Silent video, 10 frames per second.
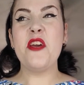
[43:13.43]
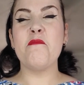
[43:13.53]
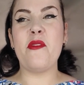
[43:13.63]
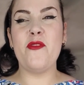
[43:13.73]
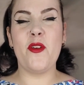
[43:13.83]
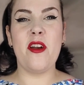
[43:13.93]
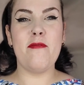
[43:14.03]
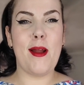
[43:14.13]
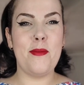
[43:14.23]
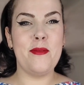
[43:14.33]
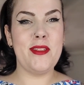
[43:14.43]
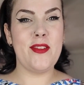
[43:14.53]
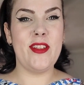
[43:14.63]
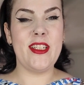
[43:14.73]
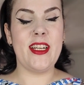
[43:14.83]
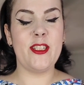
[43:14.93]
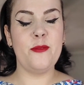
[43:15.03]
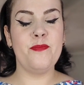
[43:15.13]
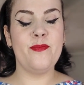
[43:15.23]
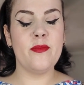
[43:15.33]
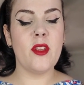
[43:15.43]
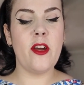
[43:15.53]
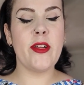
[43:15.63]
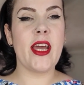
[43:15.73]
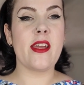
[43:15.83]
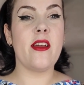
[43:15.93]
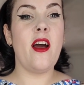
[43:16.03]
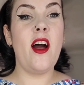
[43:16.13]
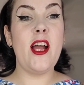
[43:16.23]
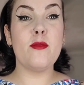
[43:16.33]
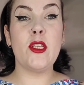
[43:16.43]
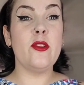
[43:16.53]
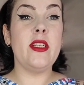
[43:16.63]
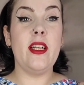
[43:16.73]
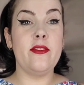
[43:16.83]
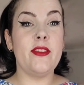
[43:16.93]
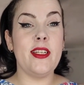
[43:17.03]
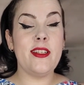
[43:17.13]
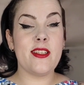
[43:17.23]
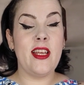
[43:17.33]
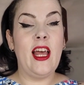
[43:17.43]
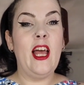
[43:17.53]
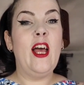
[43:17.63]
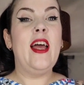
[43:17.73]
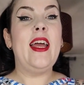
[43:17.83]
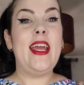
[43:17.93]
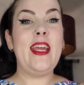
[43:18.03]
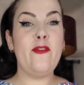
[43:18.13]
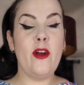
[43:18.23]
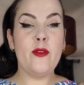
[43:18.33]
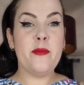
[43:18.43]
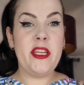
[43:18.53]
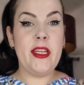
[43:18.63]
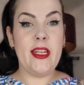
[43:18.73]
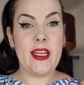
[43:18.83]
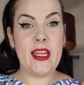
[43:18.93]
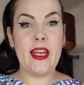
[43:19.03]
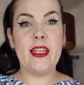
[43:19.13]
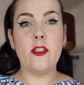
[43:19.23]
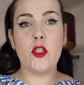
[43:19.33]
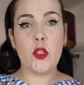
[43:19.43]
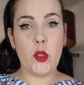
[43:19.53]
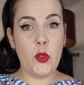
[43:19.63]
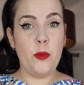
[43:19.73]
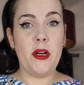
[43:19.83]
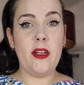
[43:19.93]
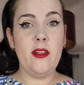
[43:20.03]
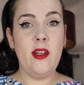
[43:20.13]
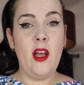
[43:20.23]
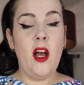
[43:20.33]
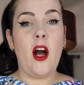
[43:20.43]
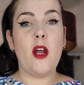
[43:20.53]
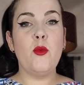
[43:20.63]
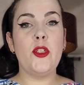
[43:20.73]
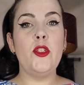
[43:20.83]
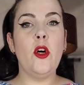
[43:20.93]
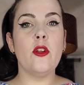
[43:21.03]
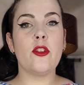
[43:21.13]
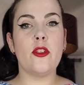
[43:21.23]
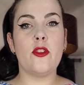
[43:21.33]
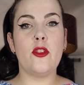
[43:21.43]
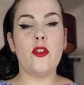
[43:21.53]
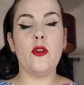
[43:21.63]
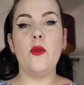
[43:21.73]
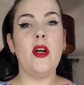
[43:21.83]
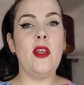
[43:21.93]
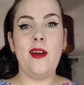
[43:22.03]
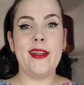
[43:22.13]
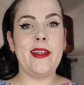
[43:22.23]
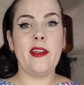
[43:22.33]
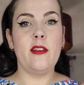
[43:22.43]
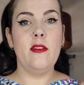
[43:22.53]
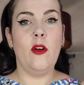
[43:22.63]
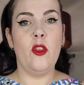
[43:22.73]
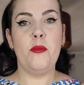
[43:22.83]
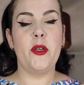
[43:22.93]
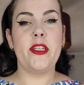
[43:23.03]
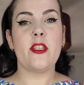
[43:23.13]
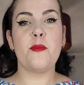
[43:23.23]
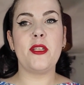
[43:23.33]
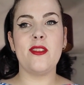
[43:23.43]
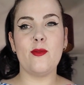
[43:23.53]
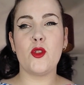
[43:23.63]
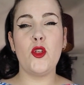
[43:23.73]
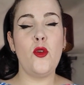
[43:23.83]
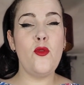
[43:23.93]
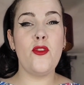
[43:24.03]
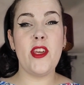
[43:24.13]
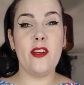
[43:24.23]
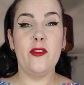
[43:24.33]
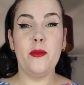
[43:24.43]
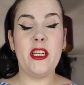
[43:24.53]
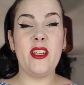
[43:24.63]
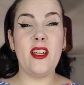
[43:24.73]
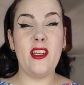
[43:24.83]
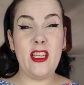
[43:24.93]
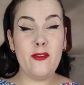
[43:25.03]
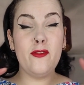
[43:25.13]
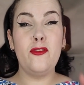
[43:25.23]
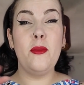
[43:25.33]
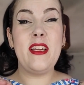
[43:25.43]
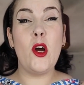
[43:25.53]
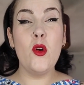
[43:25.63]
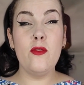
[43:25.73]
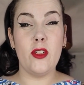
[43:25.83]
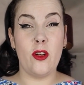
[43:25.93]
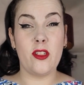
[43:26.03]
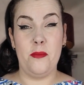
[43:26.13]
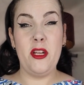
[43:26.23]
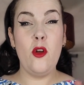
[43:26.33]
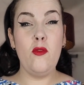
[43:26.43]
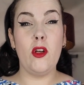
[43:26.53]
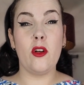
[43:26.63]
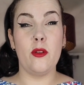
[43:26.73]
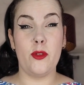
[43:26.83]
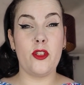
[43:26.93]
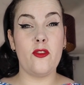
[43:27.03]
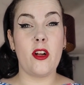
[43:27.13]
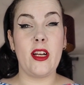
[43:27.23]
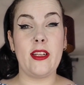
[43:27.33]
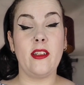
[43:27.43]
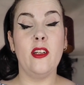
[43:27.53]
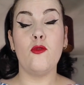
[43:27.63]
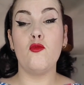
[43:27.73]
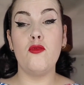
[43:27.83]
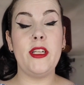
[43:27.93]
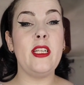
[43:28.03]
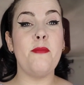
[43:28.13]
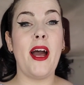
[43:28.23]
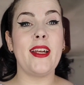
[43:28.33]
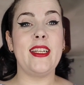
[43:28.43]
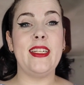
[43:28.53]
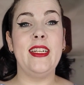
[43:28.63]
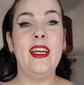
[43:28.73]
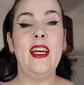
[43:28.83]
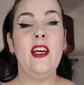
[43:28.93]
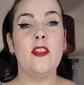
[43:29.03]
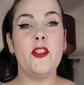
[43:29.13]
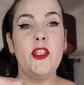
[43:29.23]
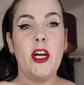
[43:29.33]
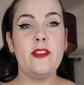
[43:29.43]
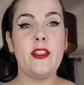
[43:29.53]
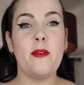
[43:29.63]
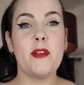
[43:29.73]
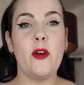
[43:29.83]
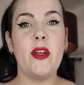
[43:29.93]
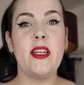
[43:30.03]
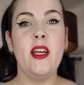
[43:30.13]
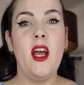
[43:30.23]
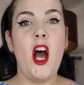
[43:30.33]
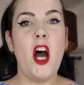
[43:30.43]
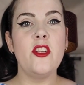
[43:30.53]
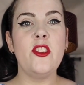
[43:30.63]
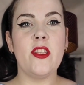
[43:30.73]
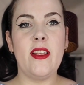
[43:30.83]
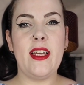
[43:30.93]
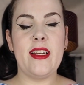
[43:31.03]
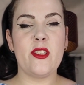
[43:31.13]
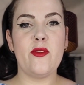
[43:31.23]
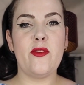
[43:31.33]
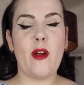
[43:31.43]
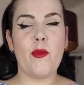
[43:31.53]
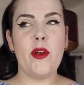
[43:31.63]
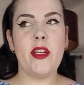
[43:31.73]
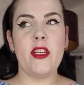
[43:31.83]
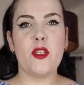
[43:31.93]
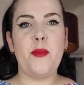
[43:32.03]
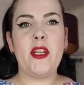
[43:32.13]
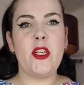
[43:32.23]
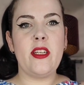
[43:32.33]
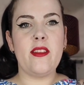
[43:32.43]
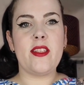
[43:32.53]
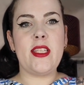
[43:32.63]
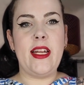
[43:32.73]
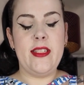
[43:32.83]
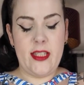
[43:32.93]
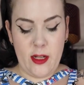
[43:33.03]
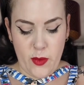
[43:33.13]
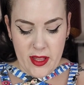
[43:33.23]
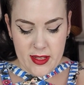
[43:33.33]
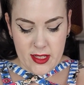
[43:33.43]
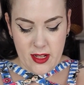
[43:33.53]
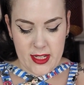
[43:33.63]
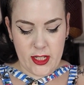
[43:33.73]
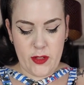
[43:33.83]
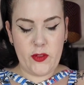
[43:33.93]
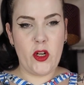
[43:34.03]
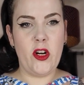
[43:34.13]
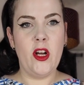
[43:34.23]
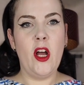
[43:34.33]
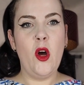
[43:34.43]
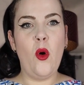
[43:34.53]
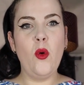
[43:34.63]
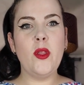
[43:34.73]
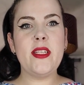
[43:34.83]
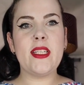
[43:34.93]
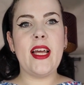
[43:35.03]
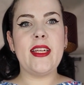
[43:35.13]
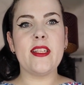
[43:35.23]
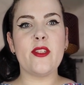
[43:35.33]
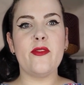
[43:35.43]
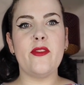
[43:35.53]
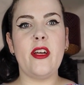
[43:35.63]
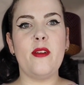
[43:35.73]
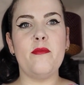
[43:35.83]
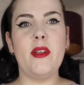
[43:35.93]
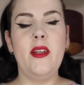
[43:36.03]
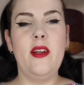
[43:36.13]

before I wrap up this video. Okay, I absolutely love this. If I was making it again in scuba, I would not do a lining on the bodice because it was too thick for my, even for my overlocker. My overlocker was struggling really badly. The knife kept going under the layers of fabric, especially at the centre where there's like, you've got all these layers of the